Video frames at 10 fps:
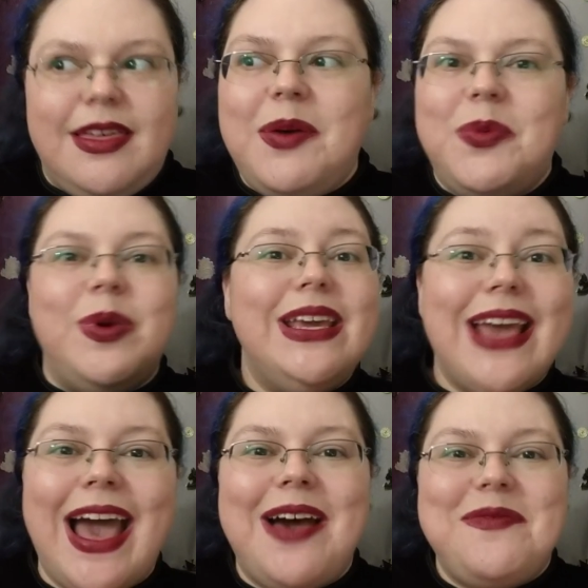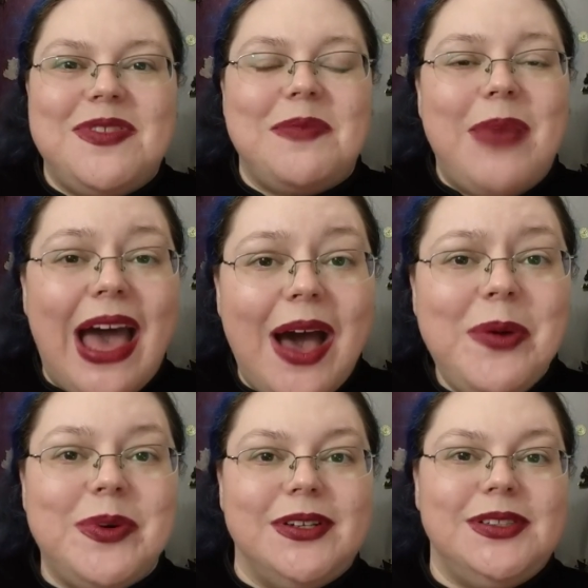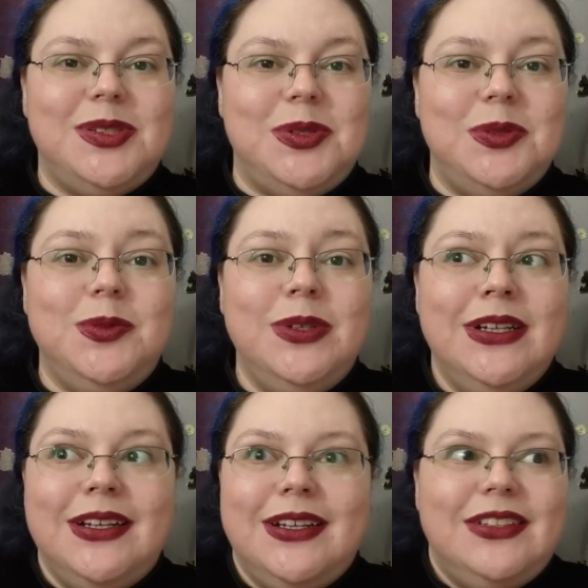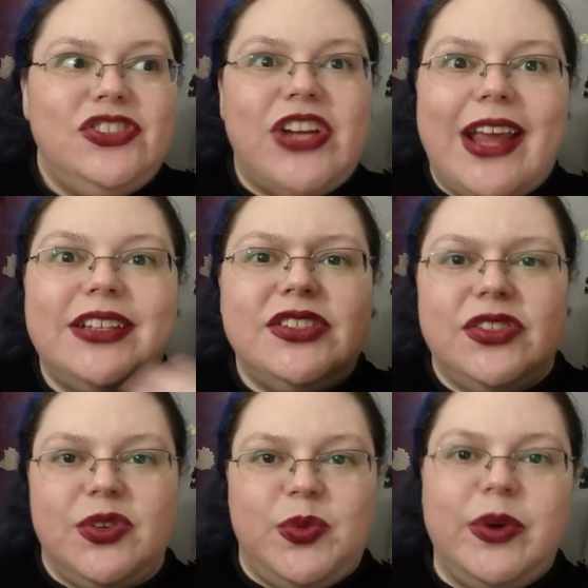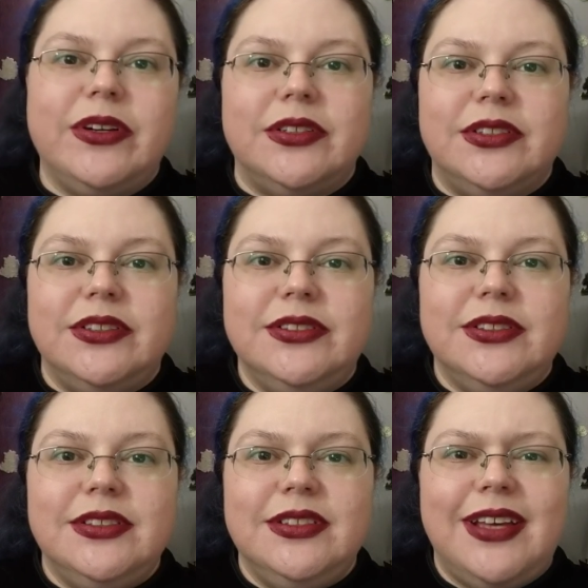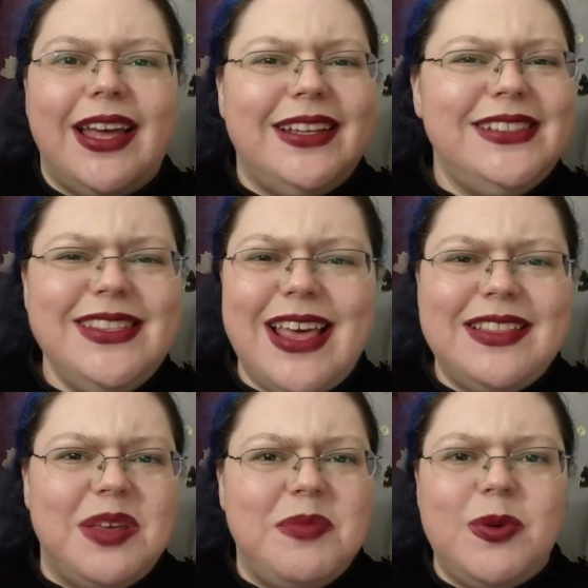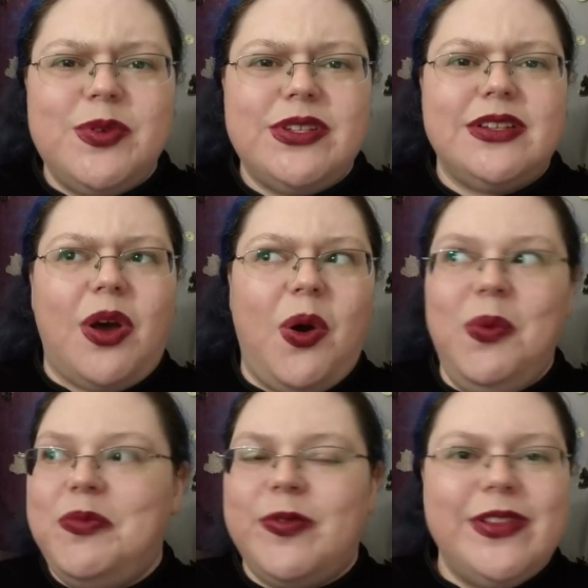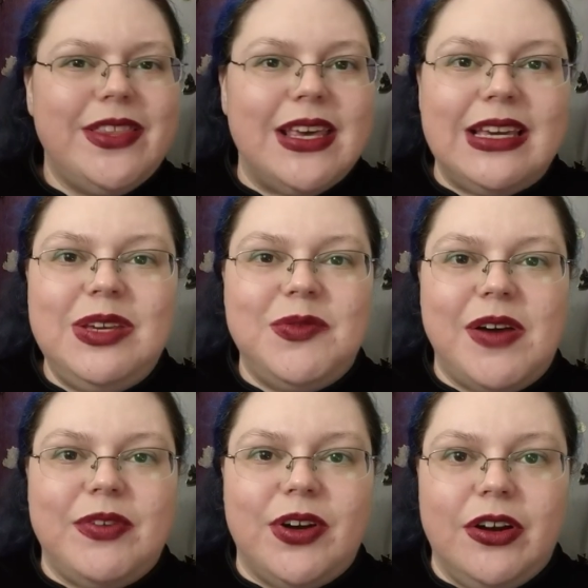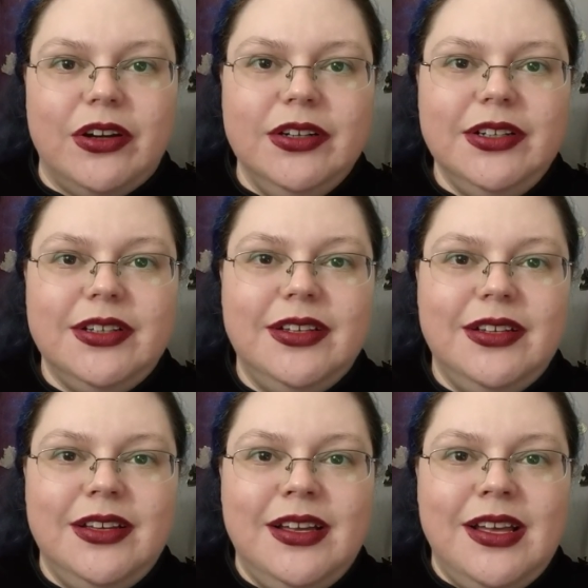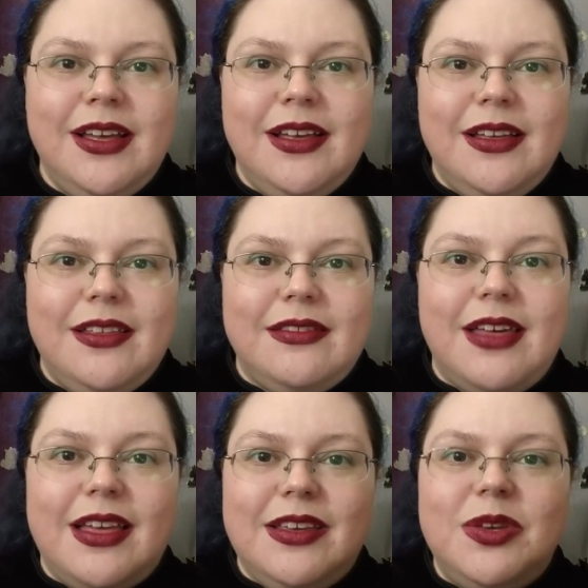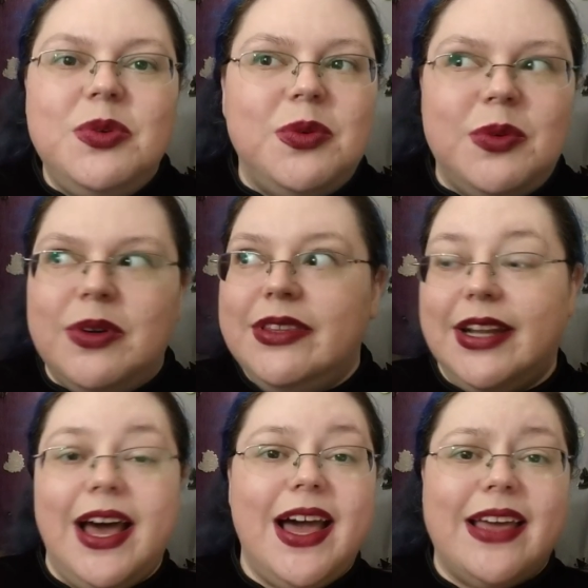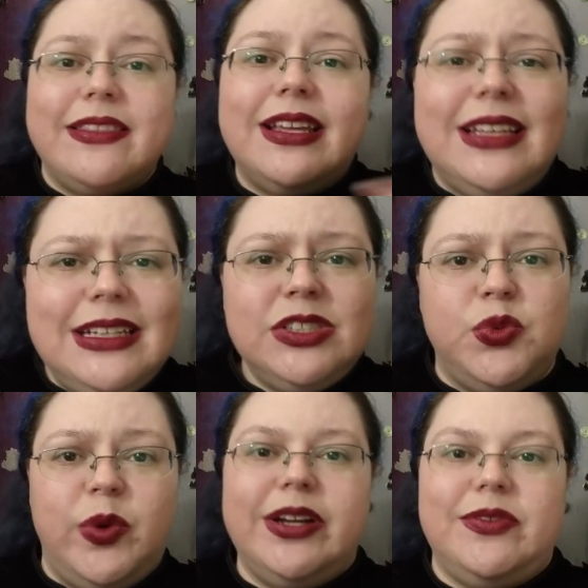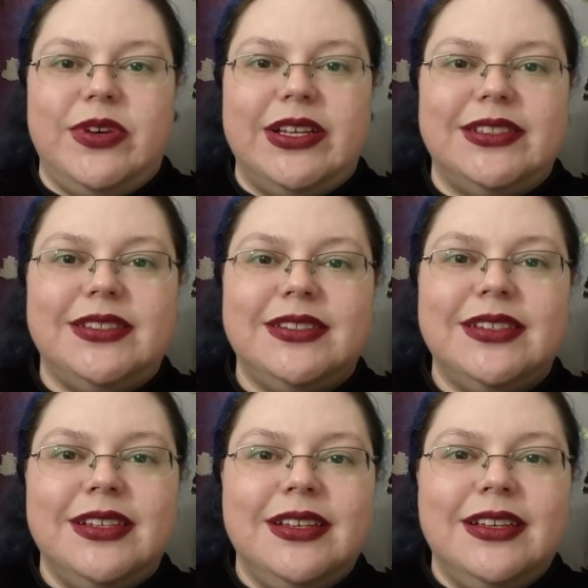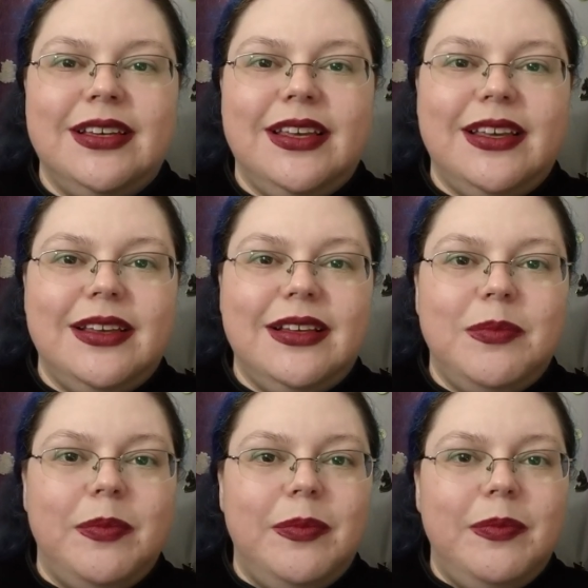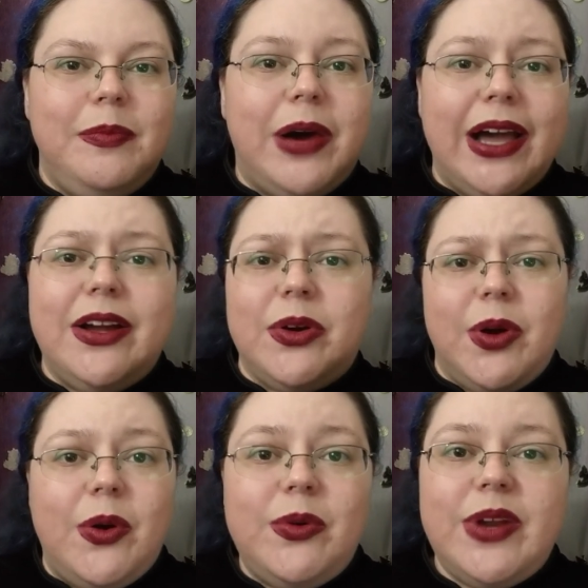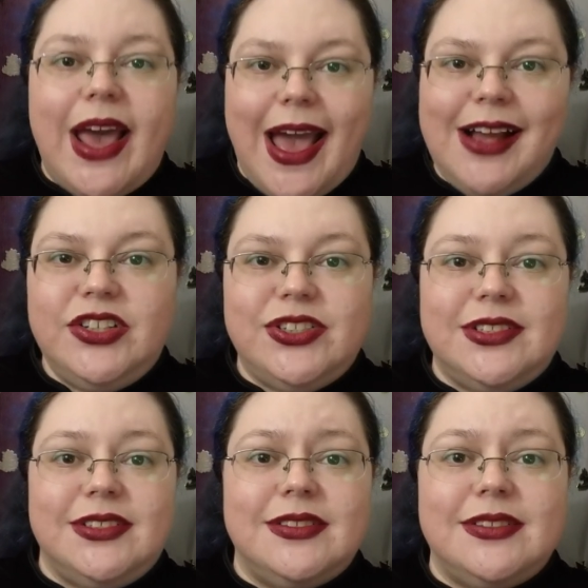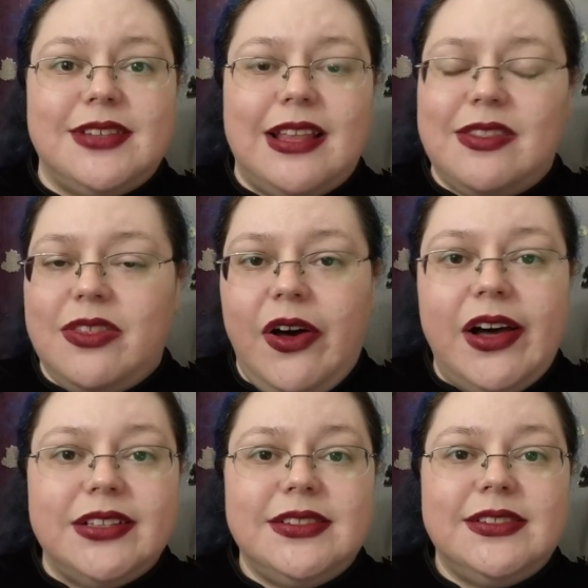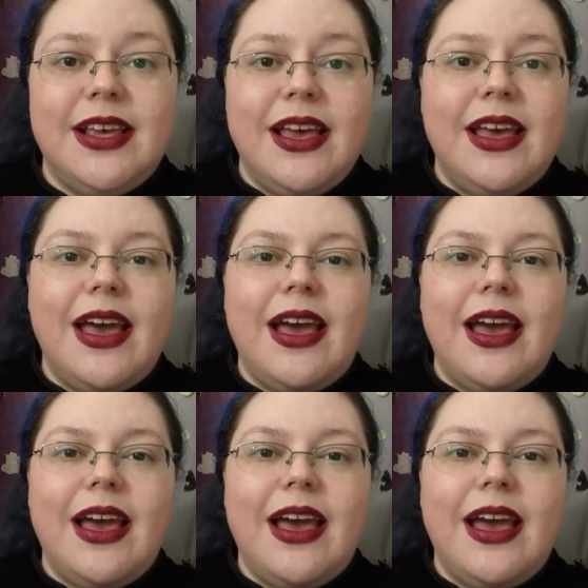That we have the power to change the world. And isn't that the most hopeful thing you've ever heard? That you, that I, that each one of us, by our own actions and thoughts,